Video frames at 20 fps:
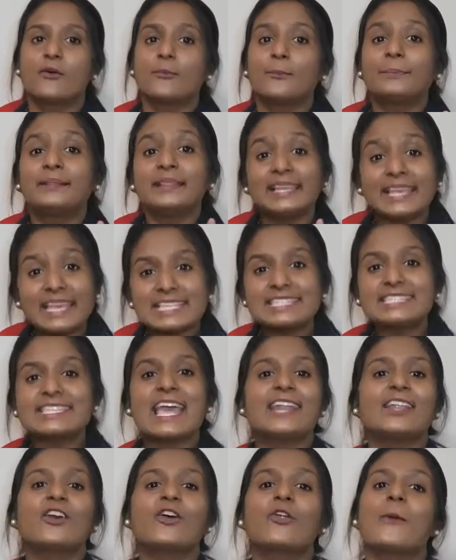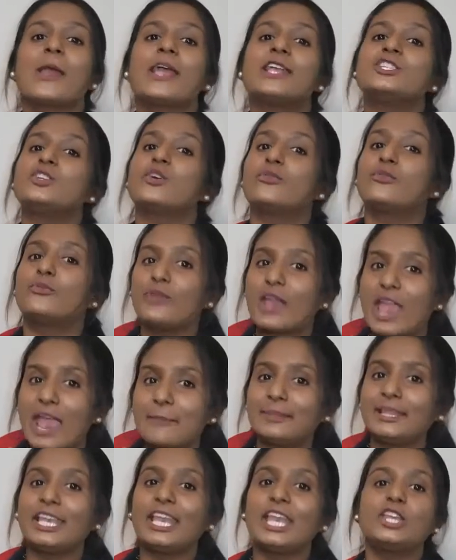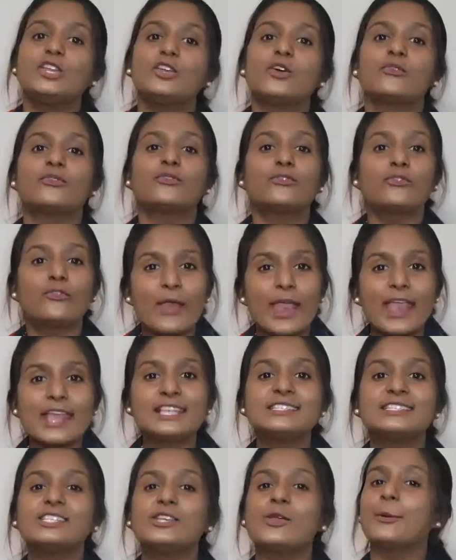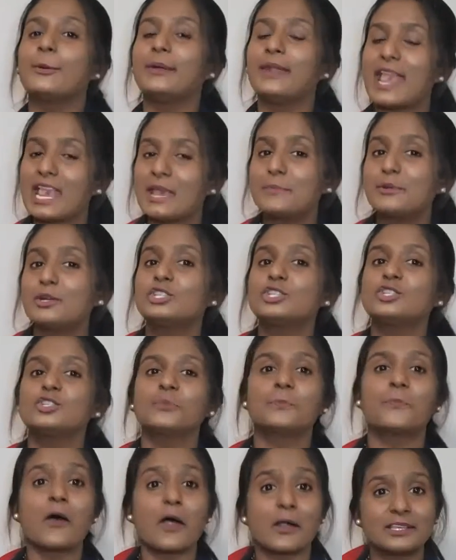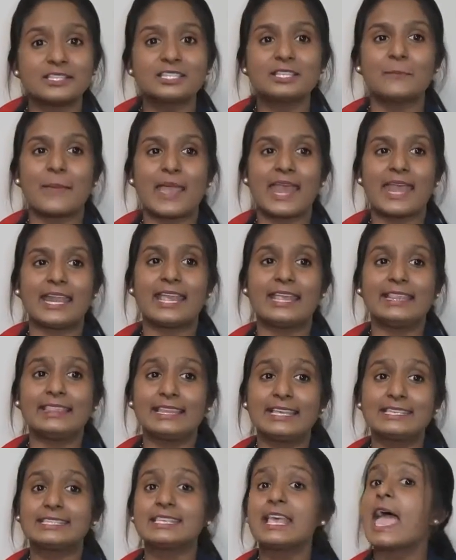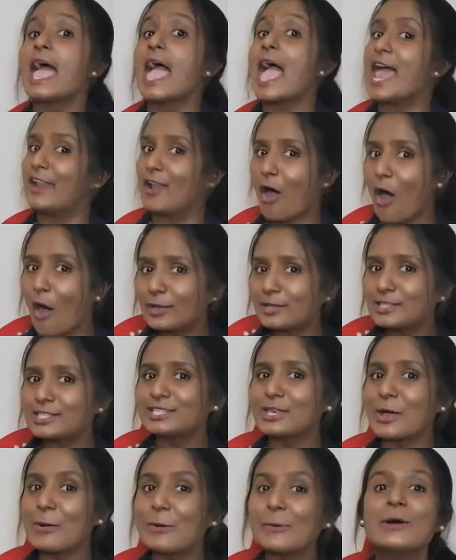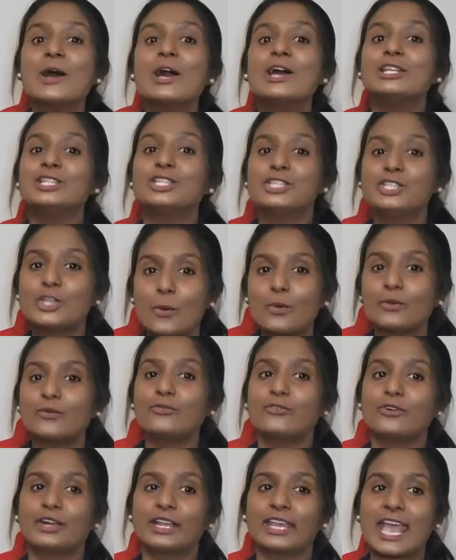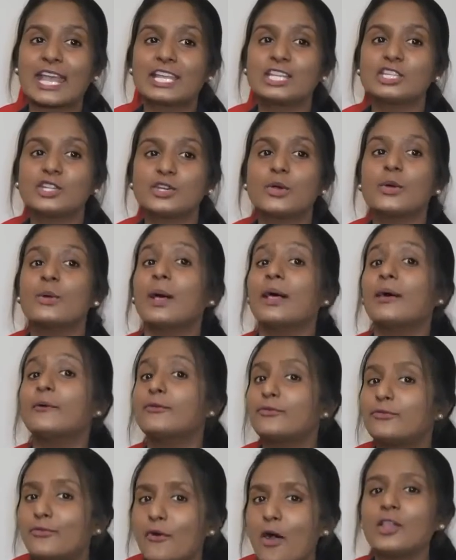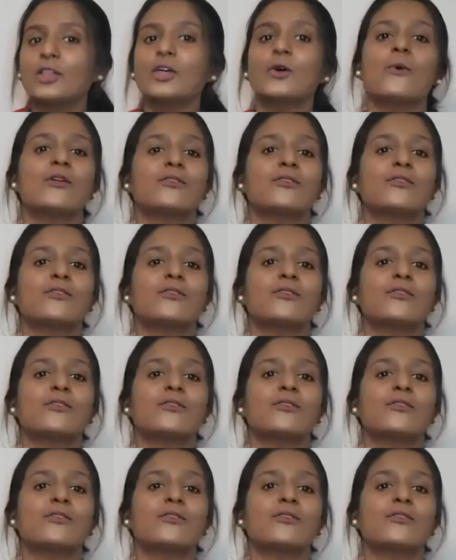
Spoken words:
Please encourage your family, your friends, your neighbors to participate in this. And also, don't forget to follow our